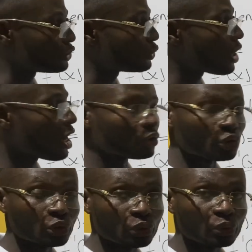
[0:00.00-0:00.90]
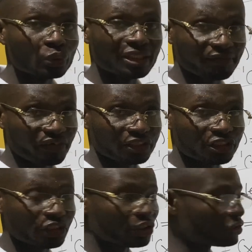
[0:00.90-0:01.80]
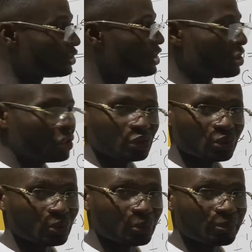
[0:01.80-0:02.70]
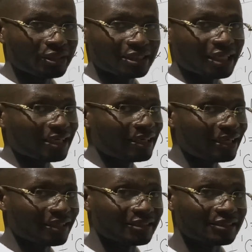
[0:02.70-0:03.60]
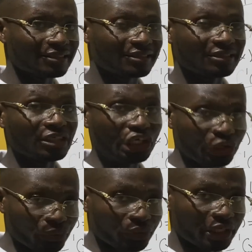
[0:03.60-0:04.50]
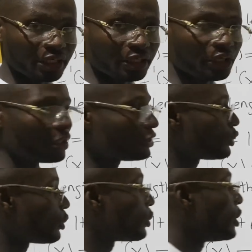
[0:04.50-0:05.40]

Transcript: you know how to do differentiation. So basically nothing is new in here. So